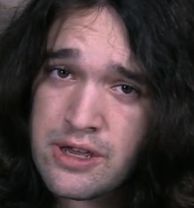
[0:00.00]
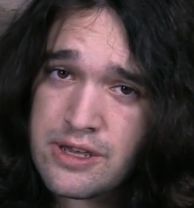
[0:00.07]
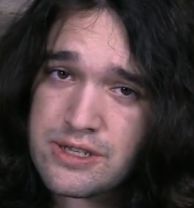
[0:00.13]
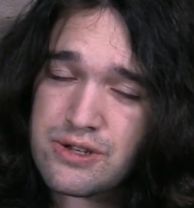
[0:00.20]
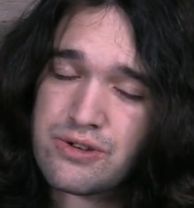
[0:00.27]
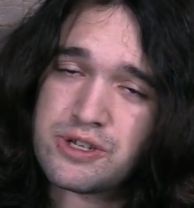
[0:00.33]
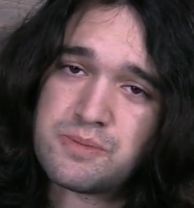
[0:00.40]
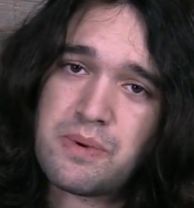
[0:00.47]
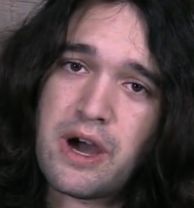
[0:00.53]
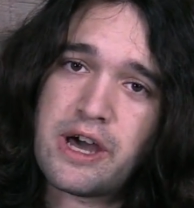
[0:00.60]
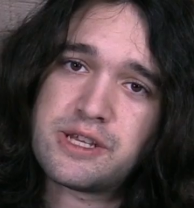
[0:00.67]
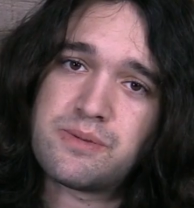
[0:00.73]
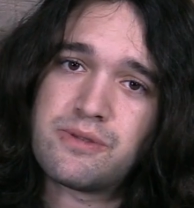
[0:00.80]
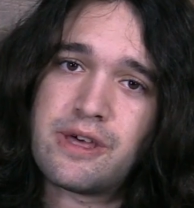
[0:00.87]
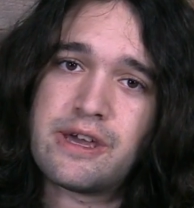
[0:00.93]
So it is
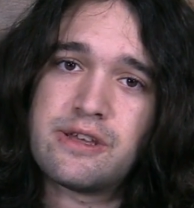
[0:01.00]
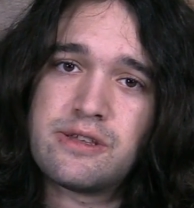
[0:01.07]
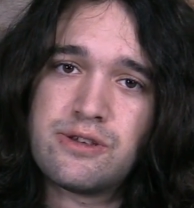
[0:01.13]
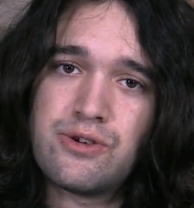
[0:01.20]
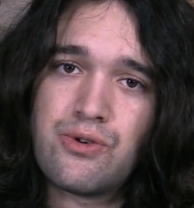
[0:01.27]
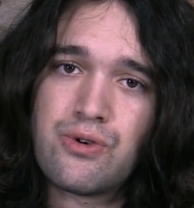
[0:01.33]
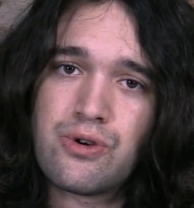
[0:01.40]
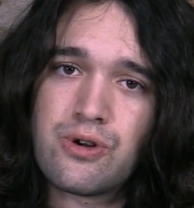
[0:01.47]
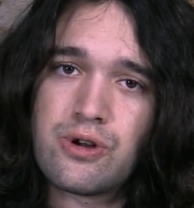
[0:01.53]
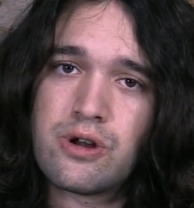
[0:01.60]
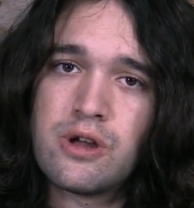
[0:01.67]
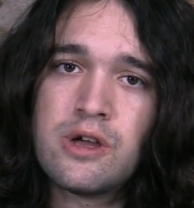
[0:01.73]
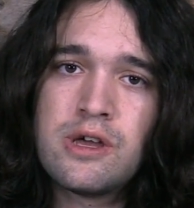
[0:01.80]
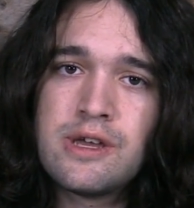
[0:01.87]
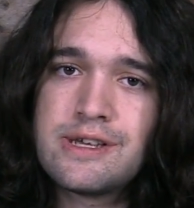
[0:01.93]
possible that your
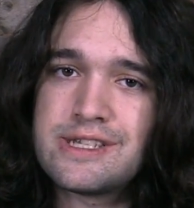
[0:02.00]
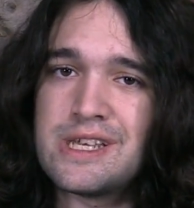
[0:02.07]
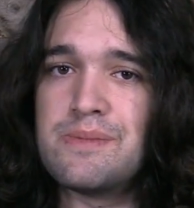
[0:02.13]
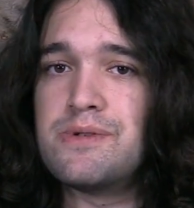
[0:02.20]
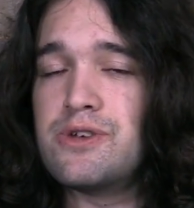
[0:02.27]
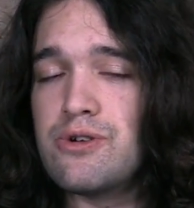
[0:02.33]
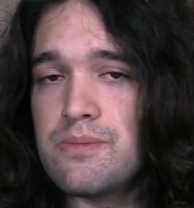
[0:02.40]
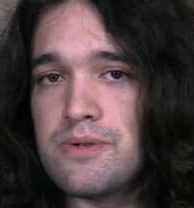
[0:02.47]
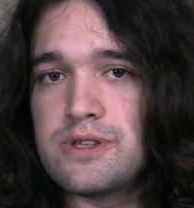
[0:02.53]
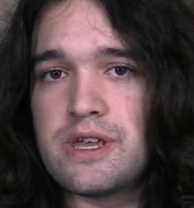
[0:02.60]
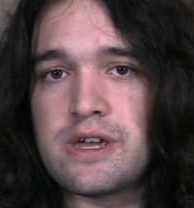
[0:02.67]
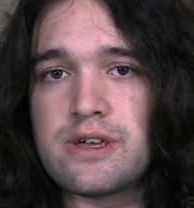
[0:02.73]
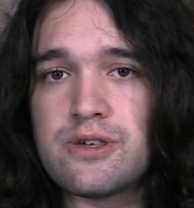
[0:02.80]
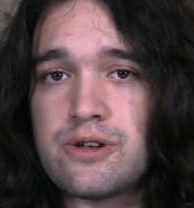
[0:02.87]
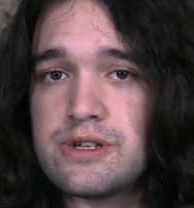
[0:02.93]
CPU in
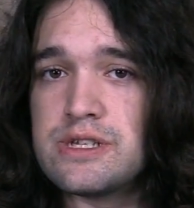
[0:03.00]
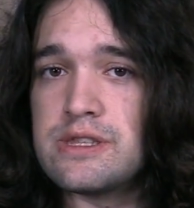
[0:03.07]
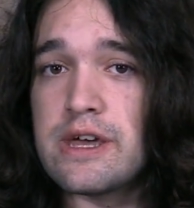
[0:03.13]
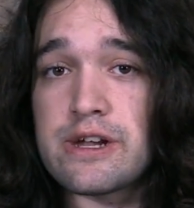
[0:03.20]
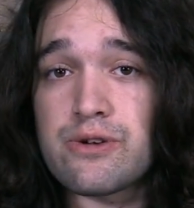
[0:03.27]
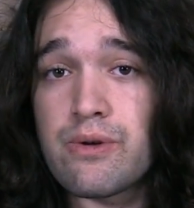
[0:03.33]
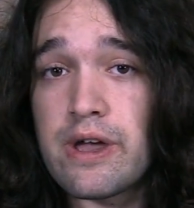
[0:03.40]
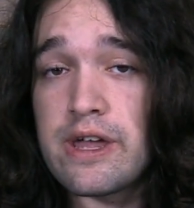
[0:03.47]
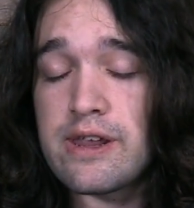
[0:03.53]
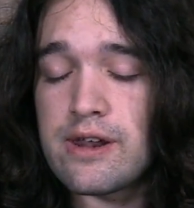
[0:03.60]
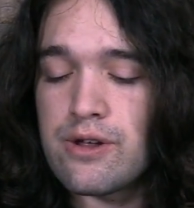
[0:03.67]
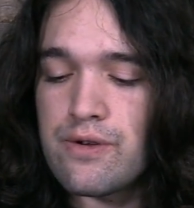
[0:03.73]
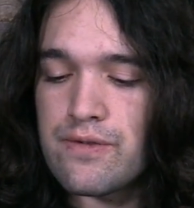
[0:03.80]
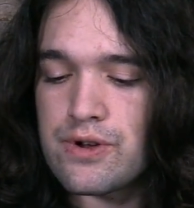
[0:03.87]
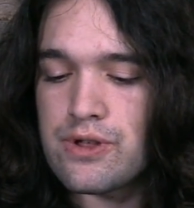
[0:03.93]
particular isn't that great at
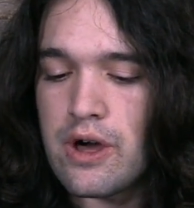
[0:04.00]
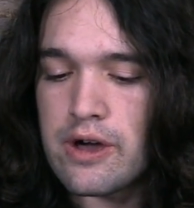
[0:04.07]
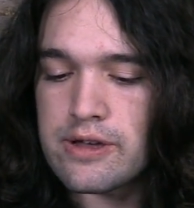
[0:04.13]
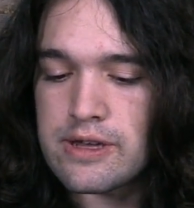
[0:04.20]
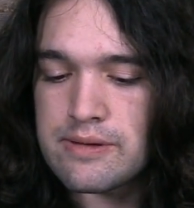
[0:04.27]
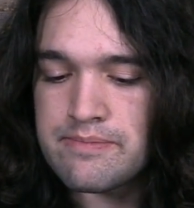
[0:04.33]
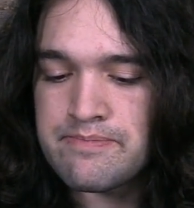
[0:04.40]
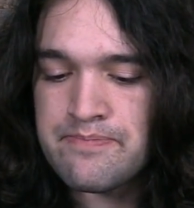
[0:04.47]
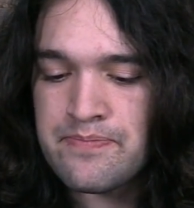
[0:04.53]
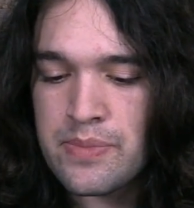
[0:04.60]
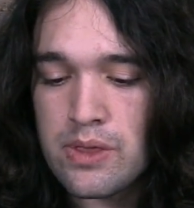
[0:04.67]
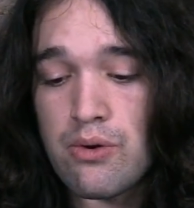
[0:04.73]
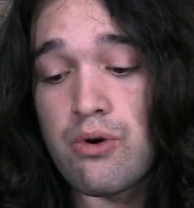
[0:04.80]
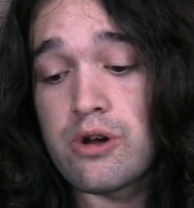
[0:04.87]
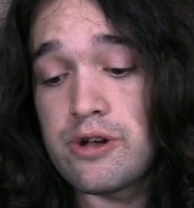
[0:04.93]
overclocking,
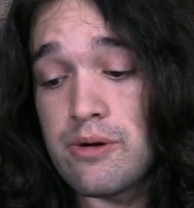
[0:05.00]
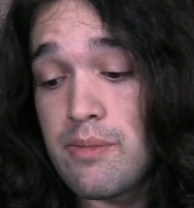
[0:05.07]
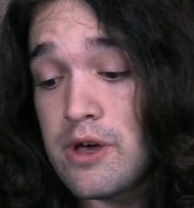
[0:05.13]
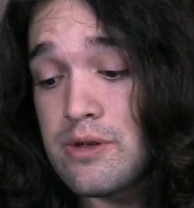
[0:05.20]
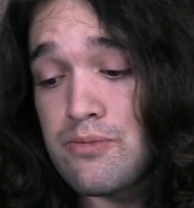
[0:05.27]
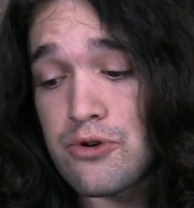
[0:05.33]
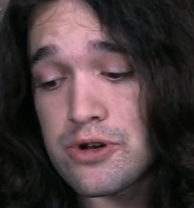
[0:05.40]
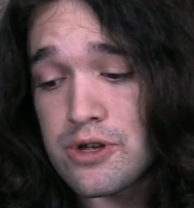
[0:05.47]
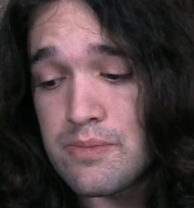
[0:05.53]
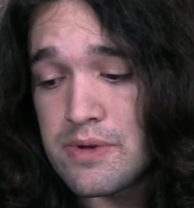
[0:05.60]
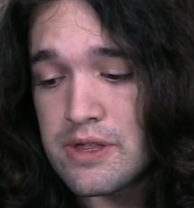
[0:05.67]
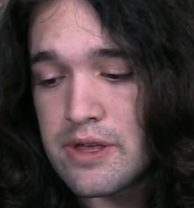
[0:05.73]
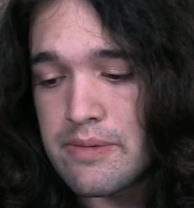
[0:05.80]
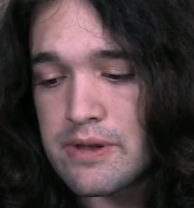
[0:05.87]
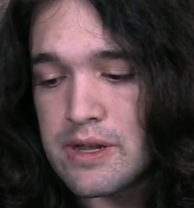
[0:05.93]
or your motherboard could be
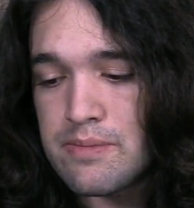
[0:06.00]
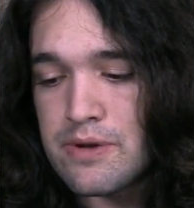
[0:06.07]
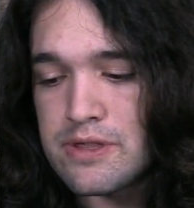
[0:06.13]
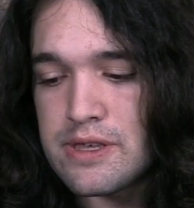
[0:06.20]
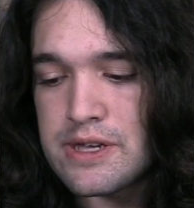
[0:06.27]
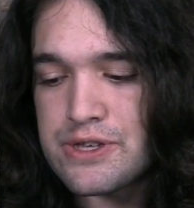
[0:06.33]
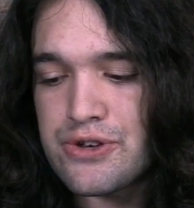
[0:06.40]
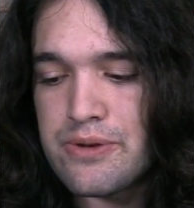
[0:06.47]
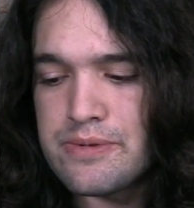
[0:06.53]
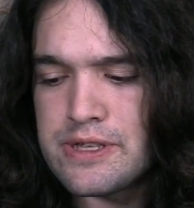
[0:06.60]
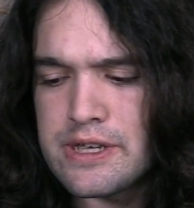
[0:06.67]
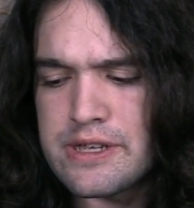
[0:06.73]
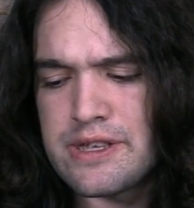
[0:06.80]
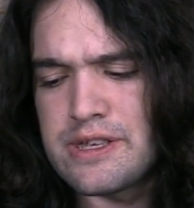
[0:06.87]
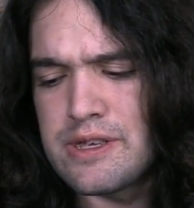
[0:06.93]
limited. But the Extreme
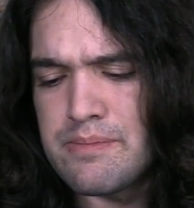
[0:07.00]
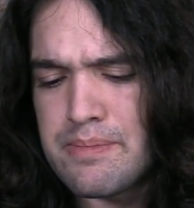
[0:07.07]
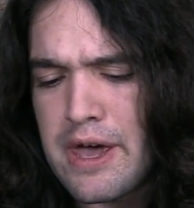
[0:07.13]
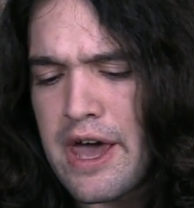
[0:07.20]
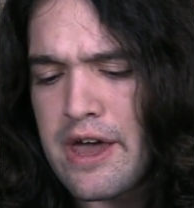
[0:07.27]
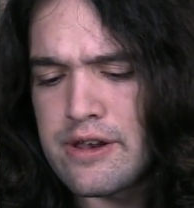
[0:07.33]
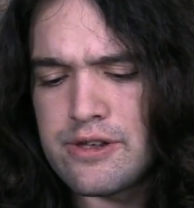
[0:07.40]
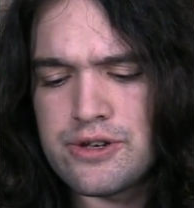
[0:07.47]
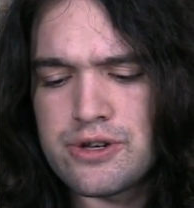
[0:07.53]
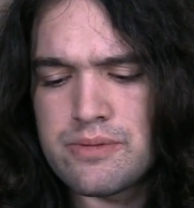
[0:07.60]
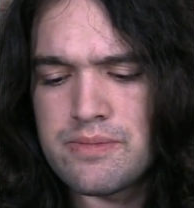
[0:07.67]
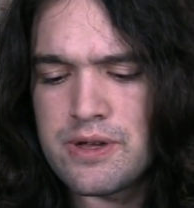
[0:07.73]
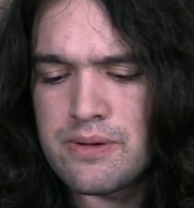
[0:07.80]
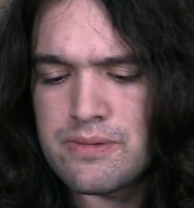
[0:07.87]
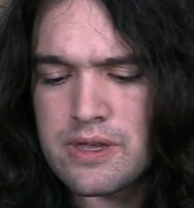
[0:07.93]
6 isn't bad; you should
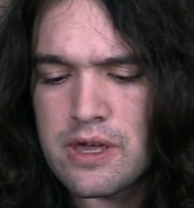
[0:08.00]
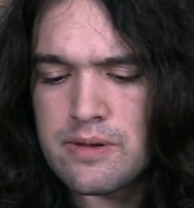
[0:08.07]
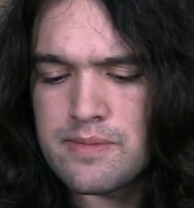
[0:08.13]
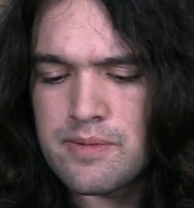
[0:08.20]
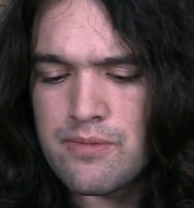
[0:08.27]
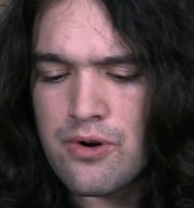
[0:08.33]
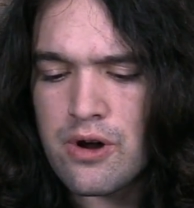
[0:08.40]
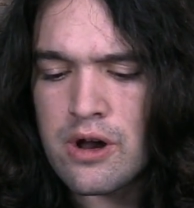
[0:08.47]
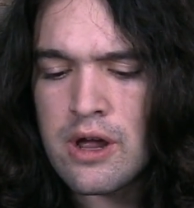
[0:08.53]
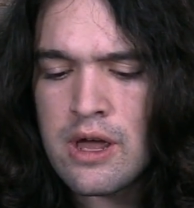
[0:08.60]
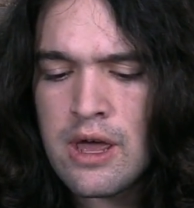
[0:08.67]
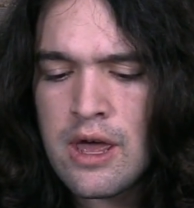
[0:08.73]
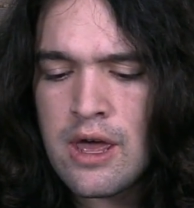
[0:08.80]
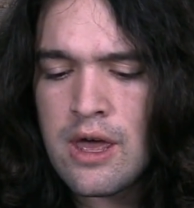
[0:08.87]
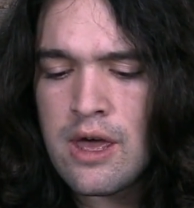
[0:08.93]
be able to get a bit more.
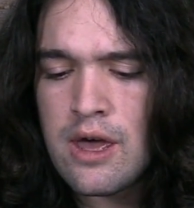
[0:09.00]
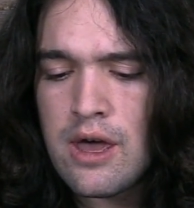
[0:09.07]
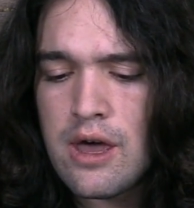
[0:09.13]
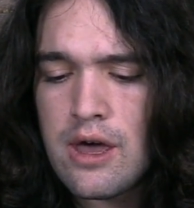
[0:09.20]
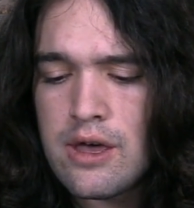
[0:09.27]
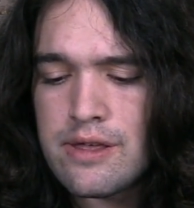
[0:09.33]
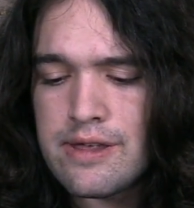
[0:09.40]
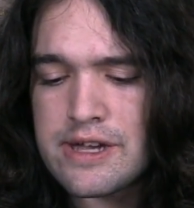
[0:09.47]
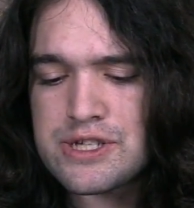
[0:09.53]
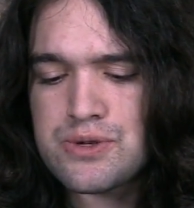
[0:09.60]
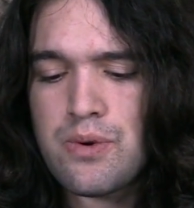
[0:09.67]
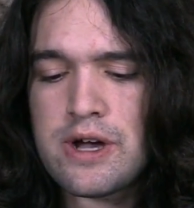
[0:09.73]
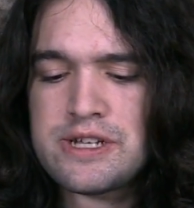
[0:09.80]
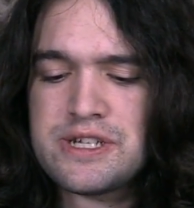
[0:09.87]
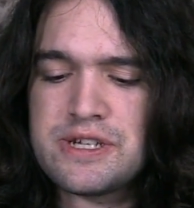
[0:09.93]
Next
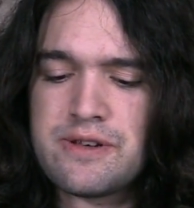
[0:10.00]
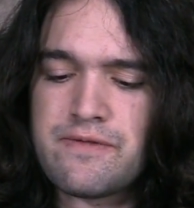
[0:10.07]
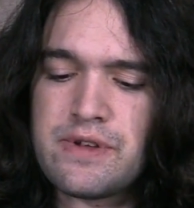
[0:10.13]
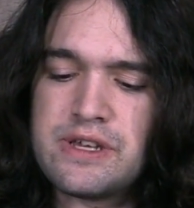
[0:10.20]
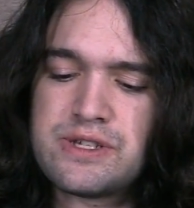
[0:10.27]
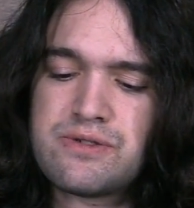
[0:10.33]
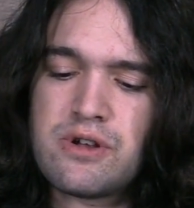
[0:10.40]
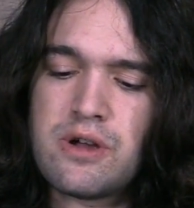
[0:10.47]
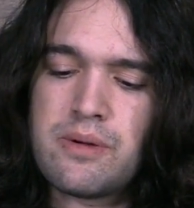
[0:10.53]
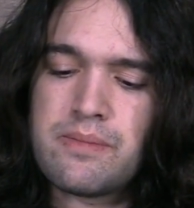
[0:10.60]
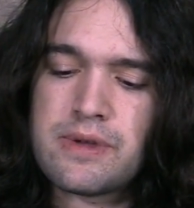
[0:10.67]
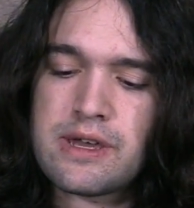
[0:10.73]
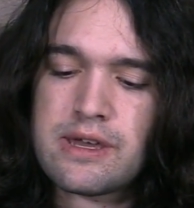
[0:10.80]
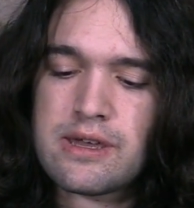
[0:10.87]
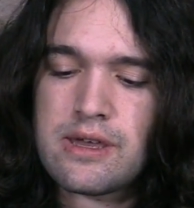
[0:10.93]
question is
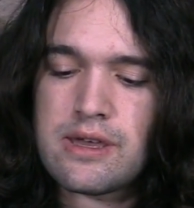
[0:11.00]
from